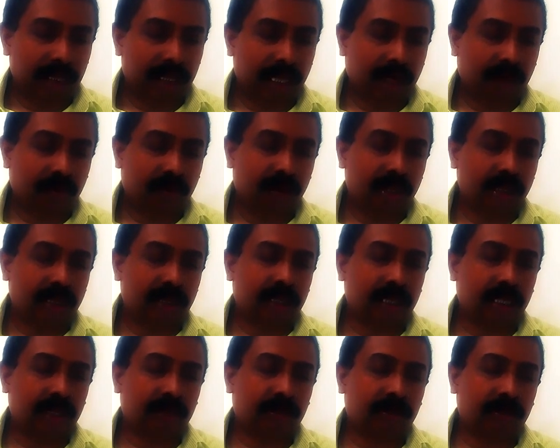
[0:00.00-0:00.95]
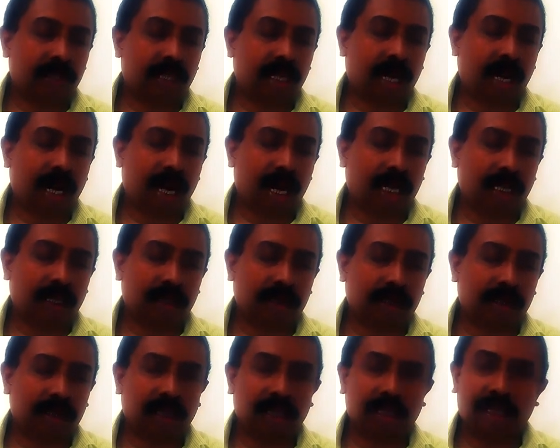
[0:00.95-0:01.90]
Their voices were
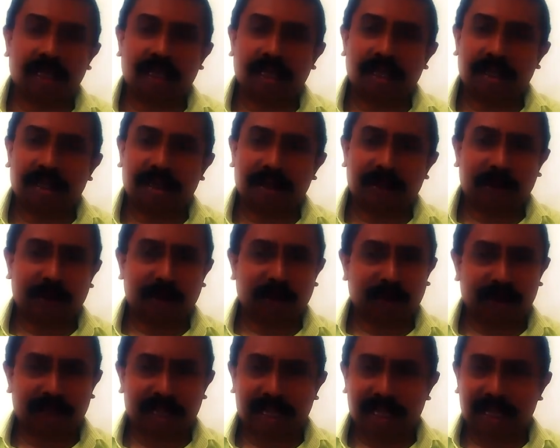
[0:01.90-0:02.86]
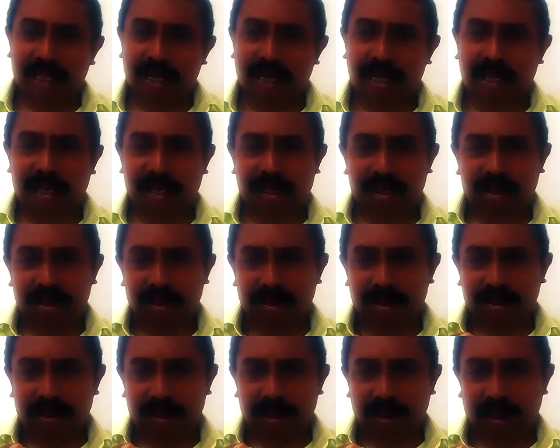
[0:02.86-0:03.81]
harsh, though they are
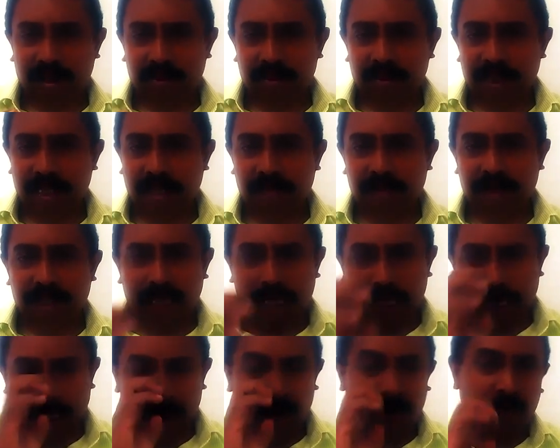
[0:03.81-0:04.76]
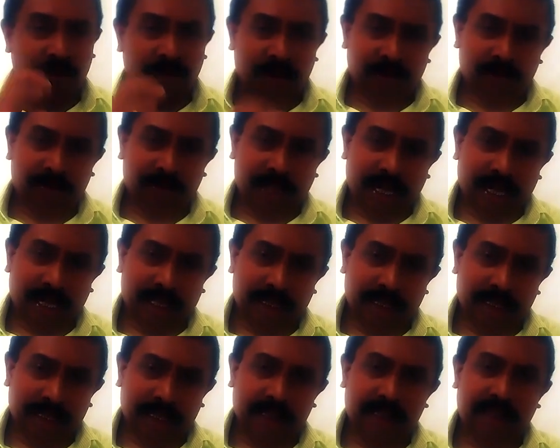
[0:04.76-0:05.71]
behaving as,
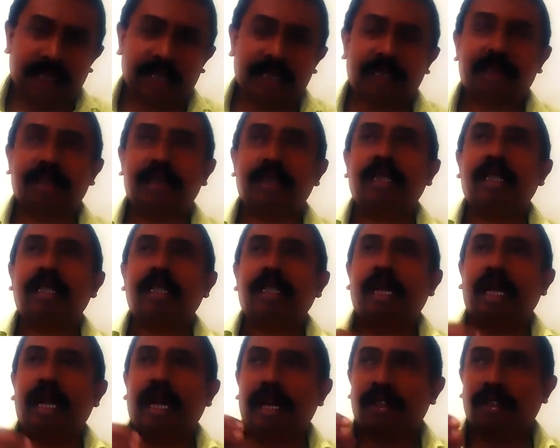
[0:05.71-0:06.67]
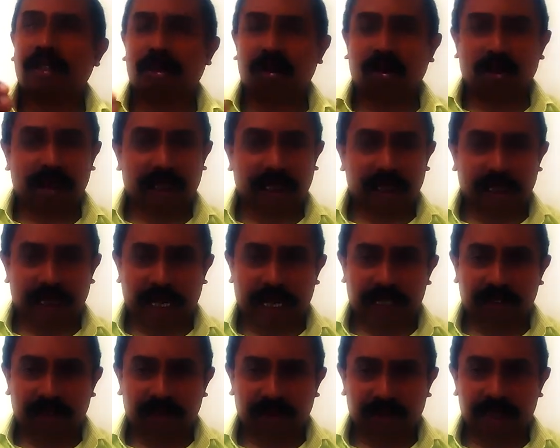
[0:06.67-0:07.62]
wearing dresses and talking
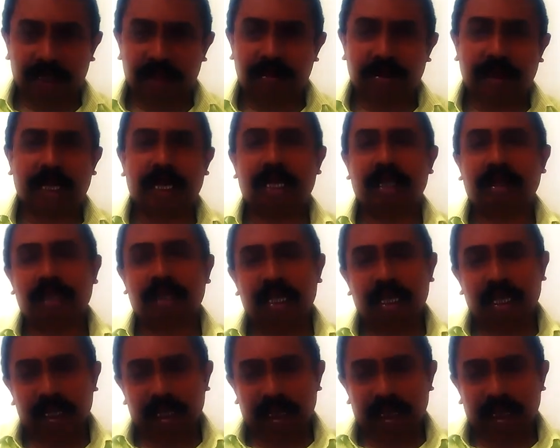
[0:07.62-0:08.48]
as females.